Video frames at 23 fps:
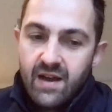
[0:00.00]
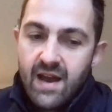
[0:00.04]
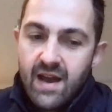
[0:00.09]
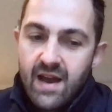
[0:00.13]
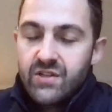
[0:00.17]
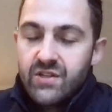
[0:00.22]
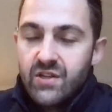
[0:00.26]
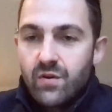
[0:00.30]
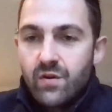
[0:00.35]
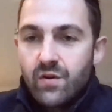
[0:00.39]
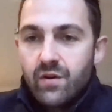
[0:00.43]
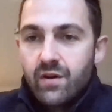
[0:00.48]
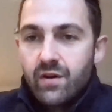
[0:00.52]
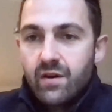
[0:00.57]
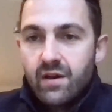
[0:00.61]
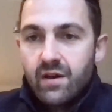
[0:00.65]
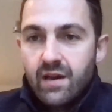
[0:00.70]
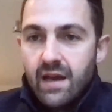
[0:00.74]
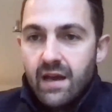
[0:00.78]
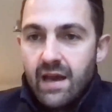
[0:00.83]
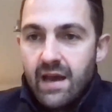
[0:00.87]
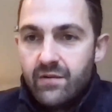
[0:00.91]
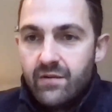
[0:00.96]
how do
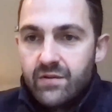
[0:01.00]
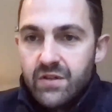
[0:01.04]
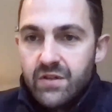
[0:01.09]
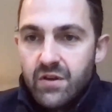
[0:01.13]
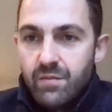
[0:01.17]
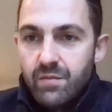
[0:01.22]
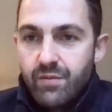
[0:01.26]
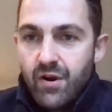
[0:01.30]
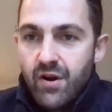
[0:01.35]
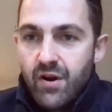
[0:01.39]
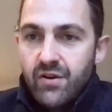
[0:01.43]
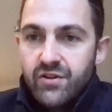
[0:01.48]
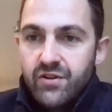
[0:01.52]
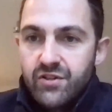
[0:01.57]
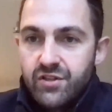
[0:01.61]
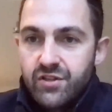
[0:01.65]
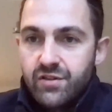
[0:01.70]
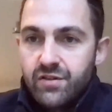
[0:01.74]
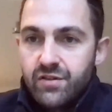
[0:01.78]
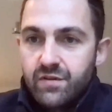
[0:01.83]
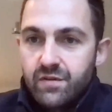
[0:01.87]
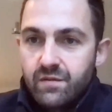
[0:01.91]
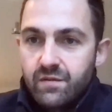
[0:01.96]
you
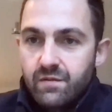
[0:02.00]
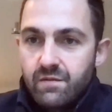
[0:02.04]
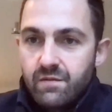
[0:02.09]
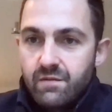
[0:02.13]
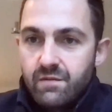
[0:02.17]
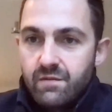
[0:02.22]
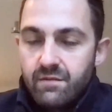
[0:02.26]
approach